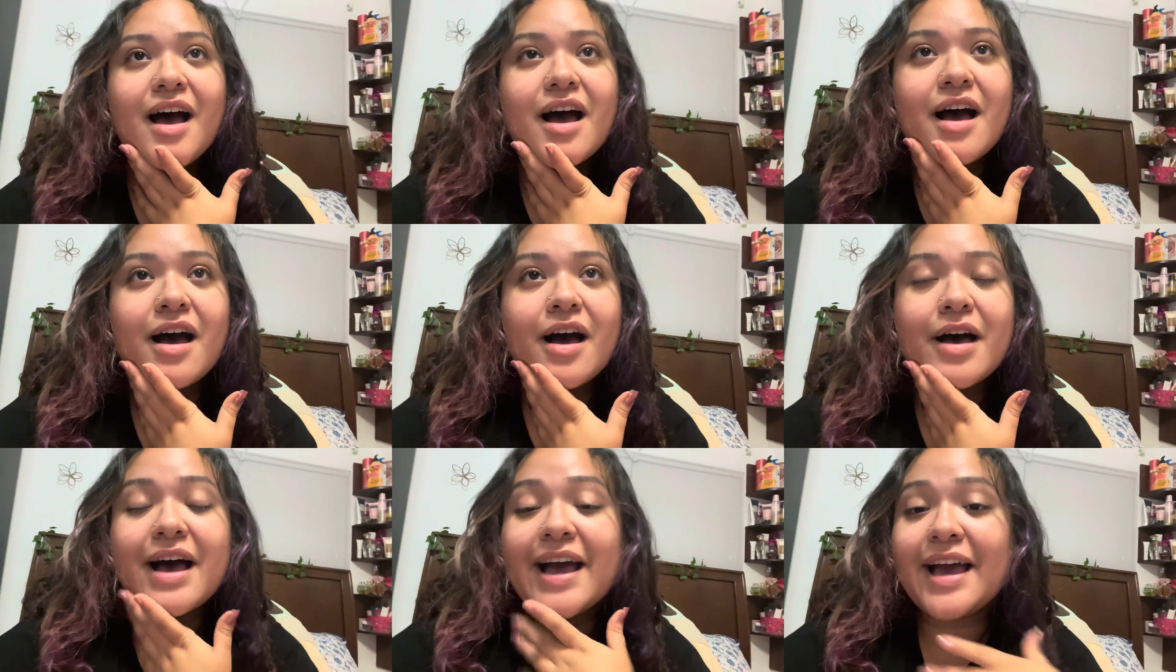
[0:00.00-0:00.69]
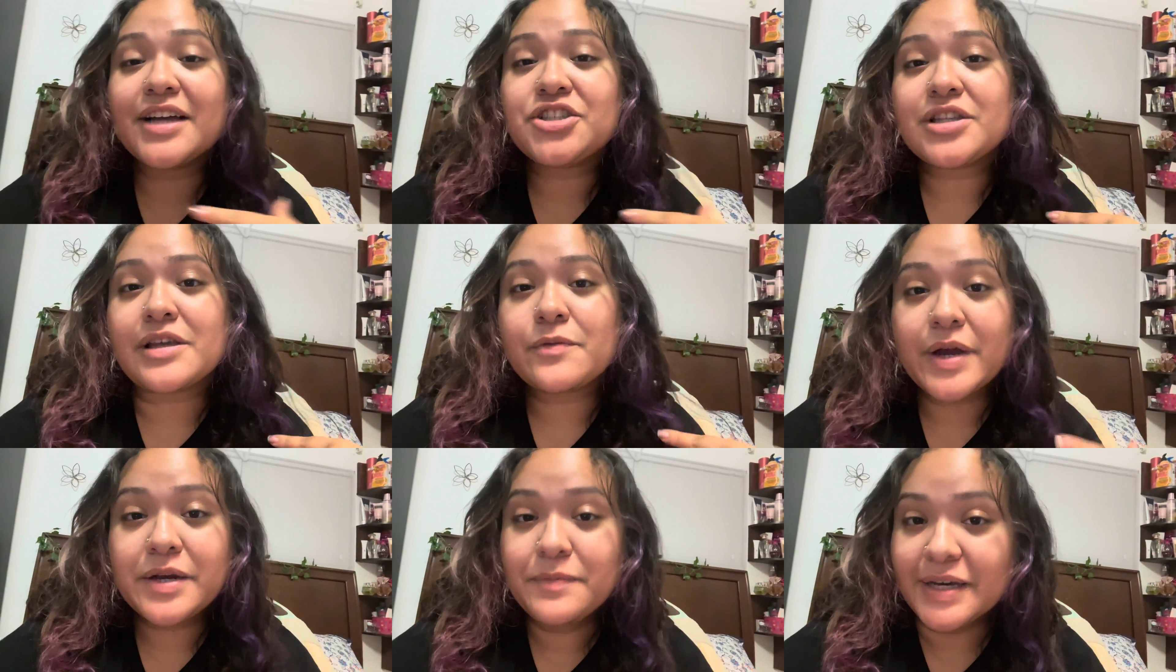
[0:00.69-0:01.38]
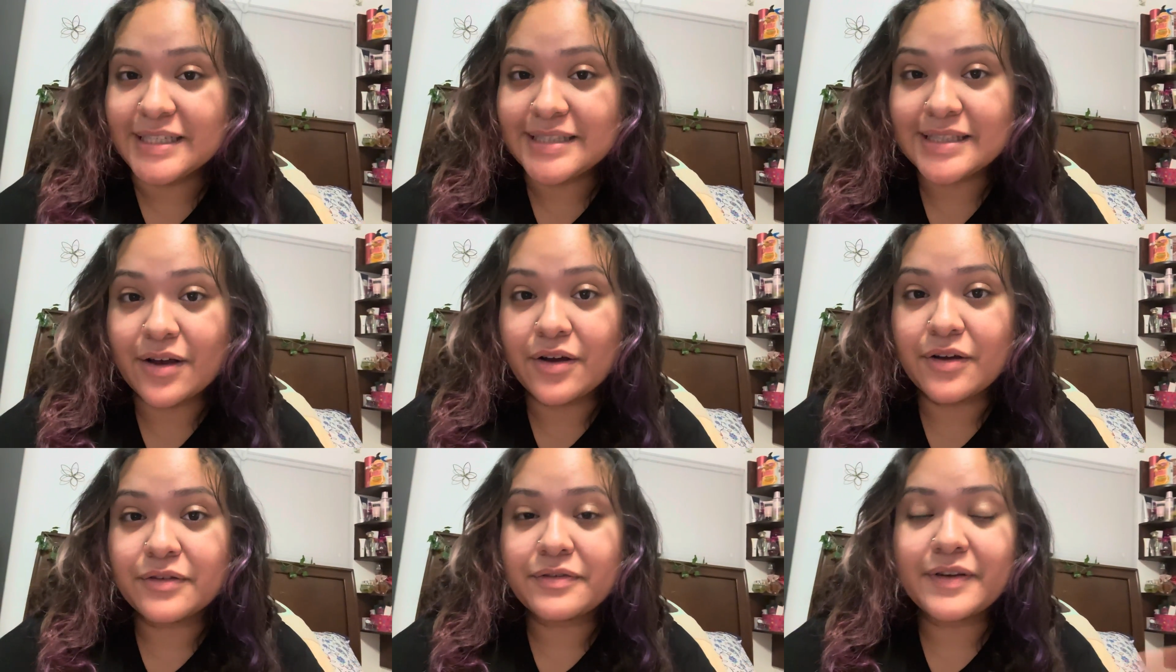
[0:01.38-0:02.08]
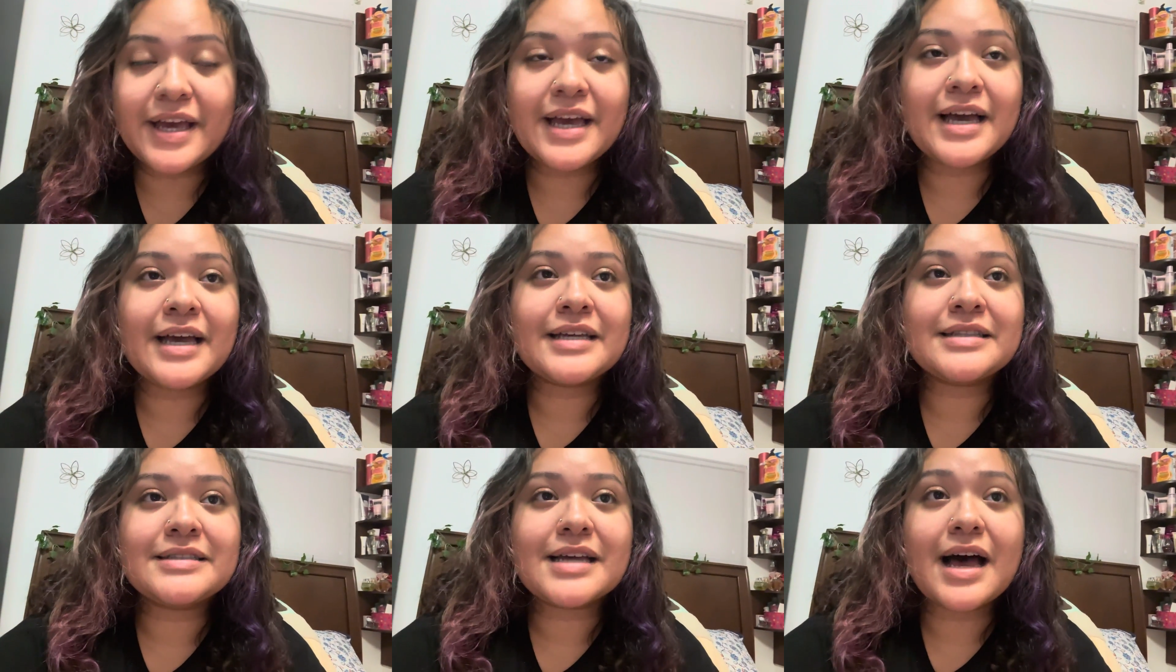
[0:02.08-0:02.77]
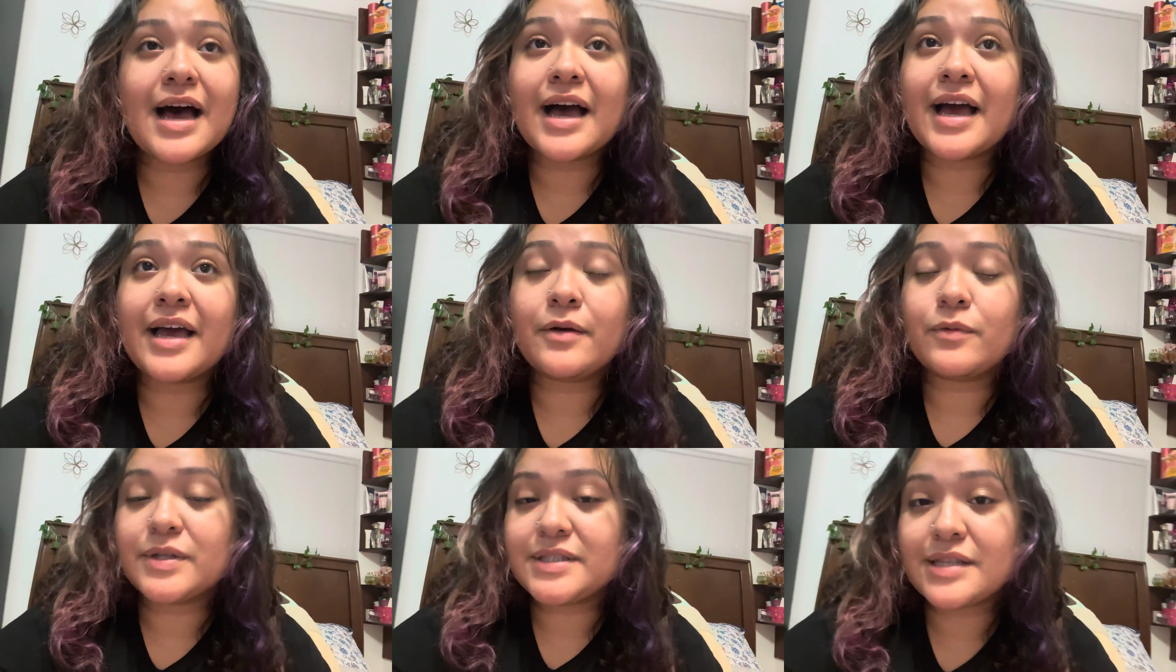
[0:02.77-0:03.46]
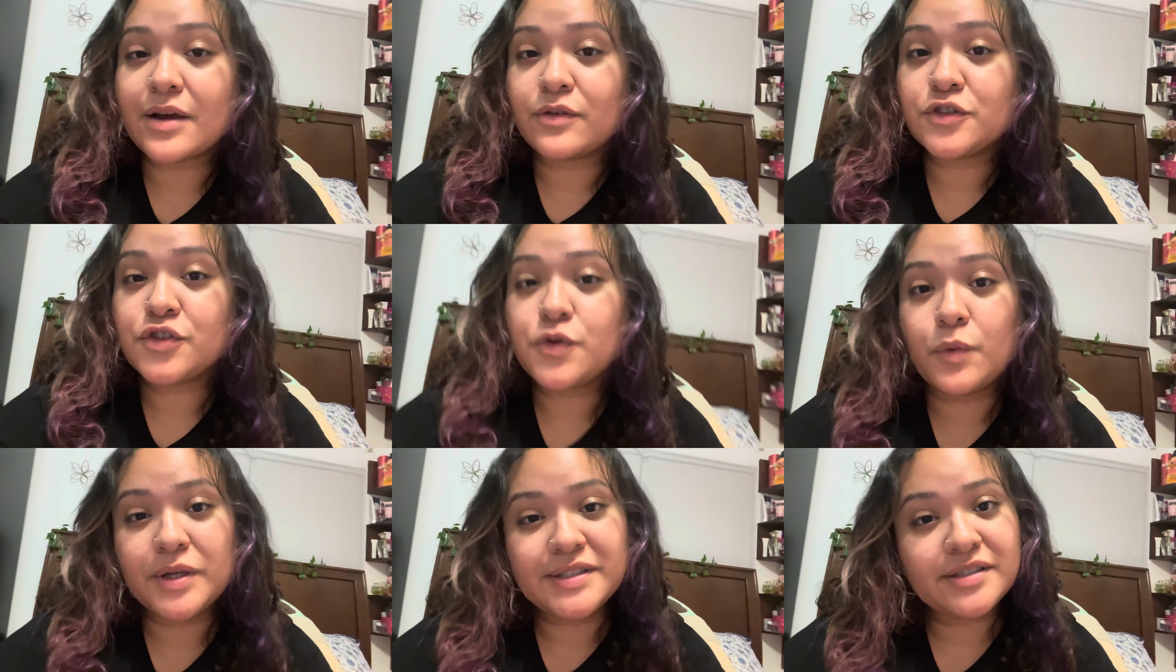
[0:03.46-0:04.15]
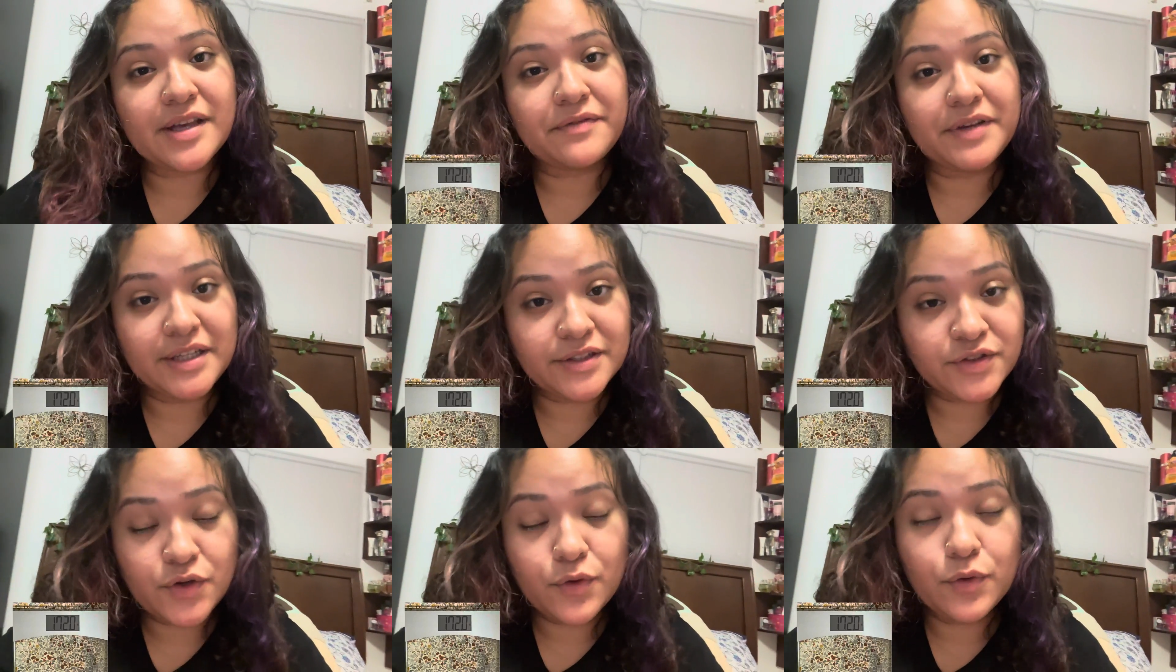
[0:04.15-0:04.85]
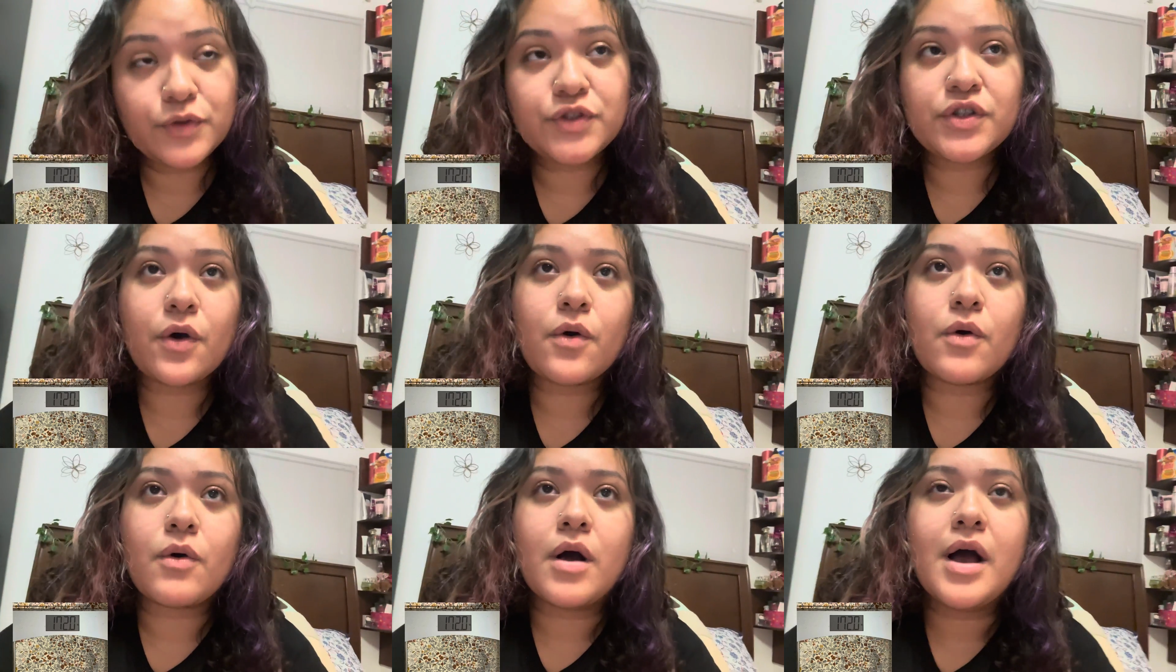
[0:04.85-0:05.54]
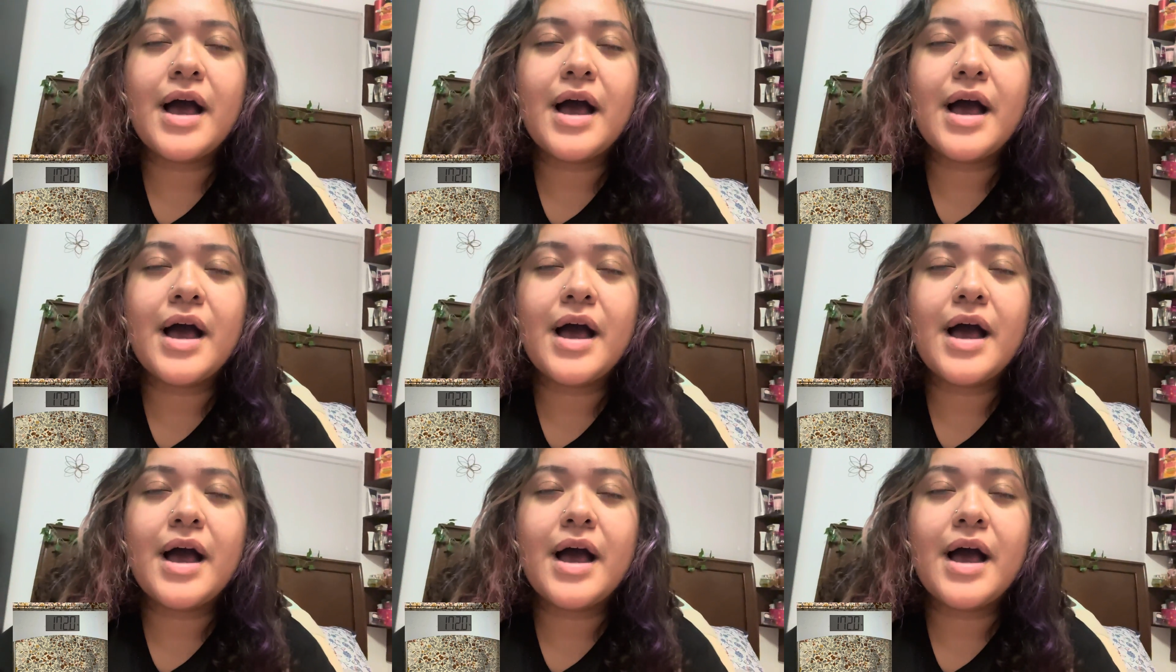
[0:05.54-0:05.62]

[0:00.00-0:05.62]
I actually weighed myself and I was down to 172. So